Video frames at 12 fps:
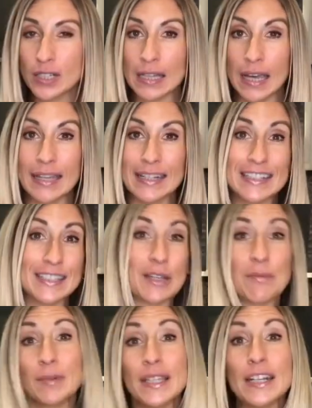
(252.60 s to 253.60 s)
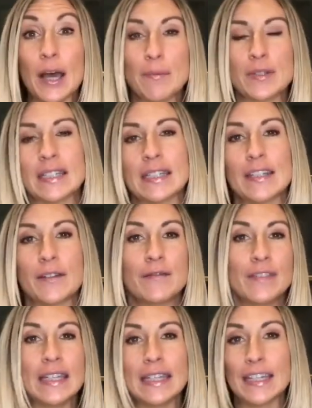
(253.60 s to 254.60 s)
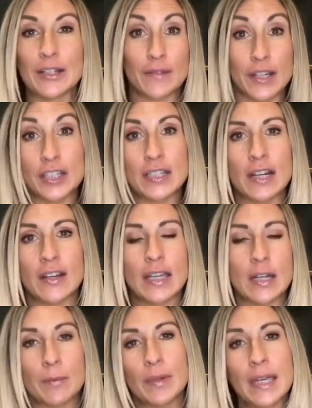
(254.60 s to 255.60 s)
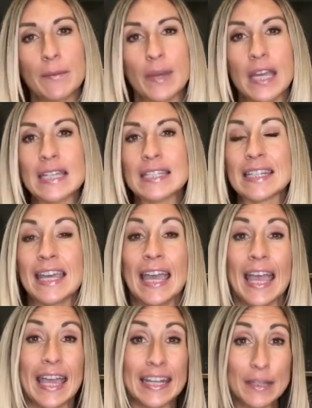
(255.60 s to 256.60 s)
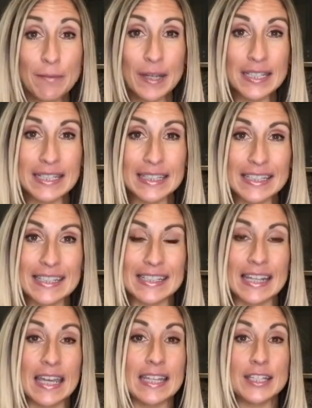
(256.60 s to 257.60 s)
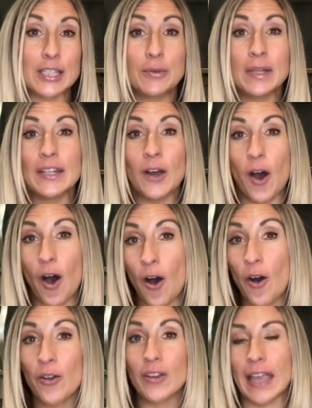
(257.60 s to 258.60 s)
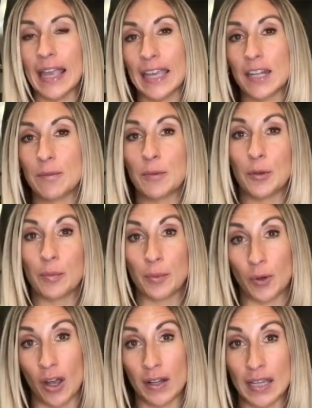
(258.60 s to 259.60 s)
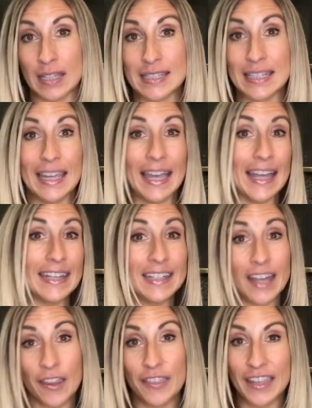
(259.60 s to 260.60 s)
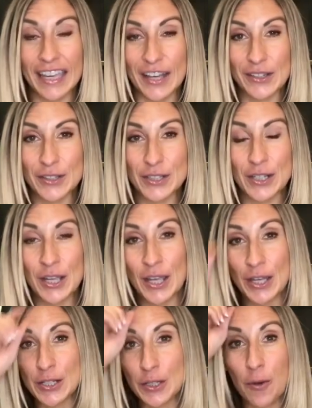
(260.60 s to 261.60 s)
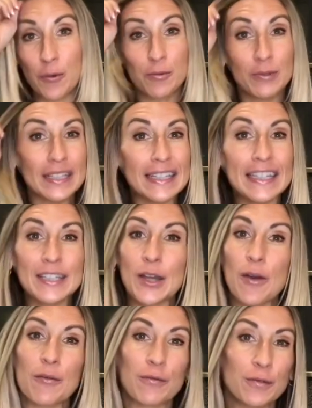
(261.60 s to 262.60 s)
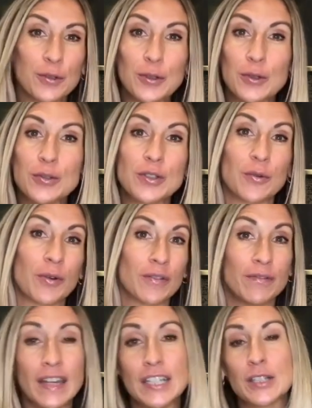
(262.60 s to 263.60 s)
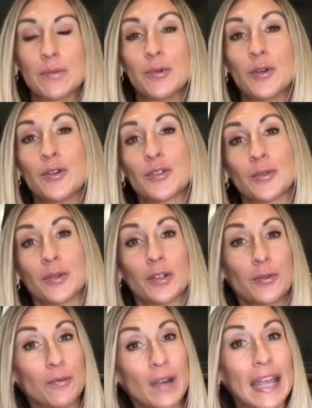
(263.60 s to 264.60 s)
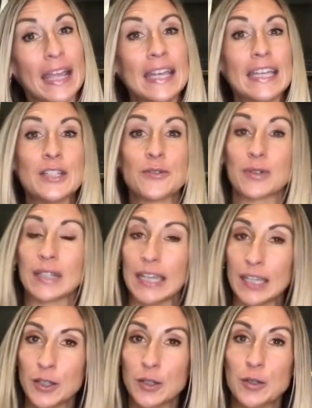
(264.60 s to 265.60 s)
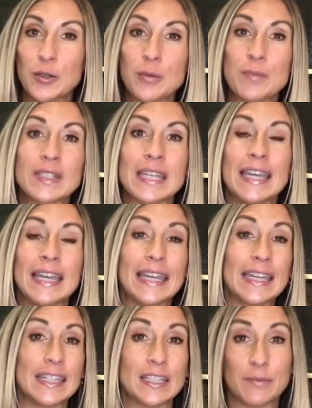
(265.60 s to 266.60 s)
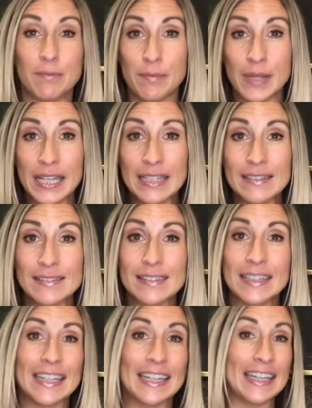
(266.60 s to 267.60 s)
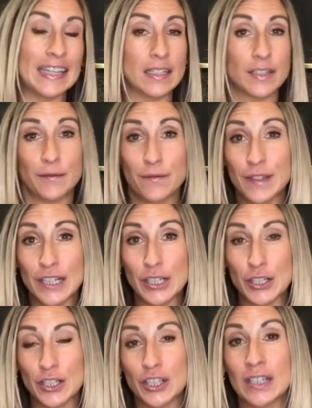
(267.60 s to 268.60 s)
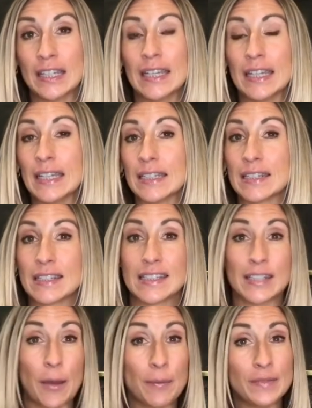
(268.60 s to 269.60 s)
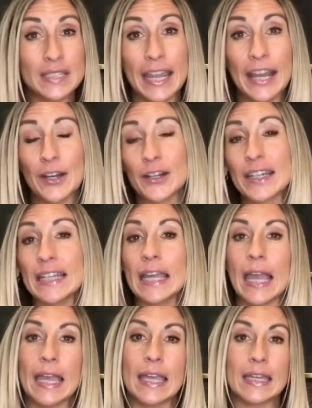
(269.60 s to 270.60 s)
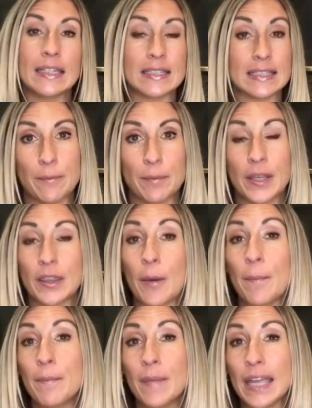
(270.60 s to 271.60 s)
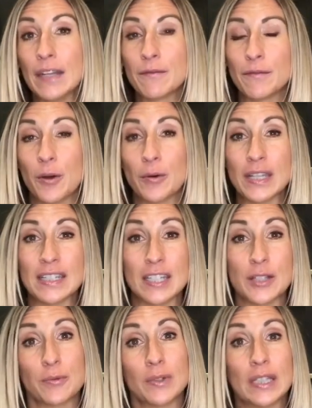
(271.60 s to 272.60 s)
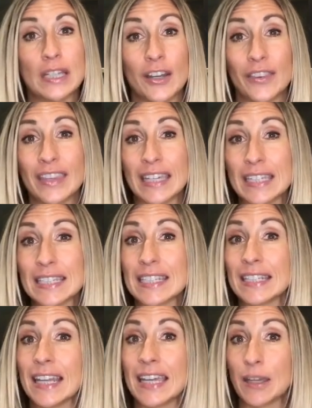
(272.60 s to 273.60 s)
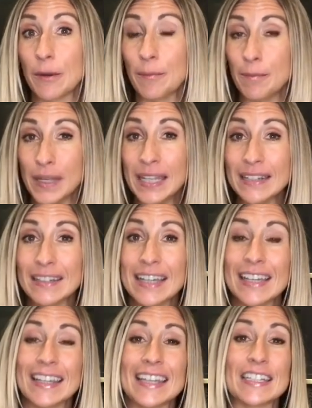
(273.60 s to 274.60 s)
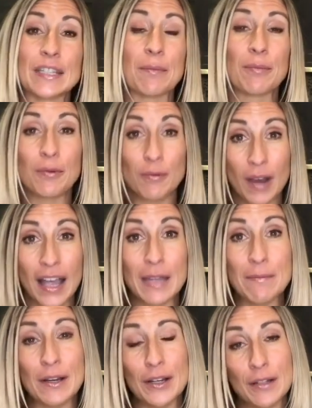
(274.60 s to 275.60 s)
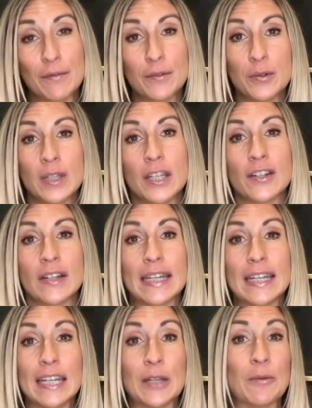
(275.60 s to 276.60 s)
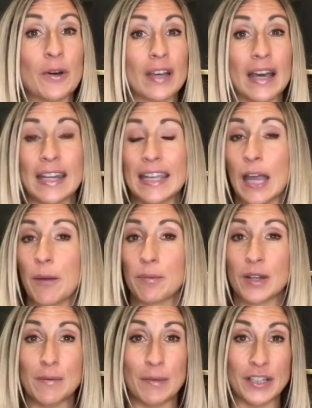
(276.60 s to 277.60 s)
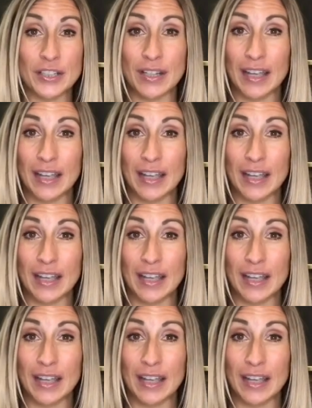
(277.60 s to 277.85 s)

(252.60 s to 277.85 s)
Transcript: diet is the complete opposite of vegan or vegetarian or plant-based, and it basically says you eat all animal products and nothing else. So really no fruits or vegetables or grains or legumes. It's meat, it's fish, it's some dairy, eggs, but the main focus is really on things like meat. That's the primary food that you're eating while cutting out pretty much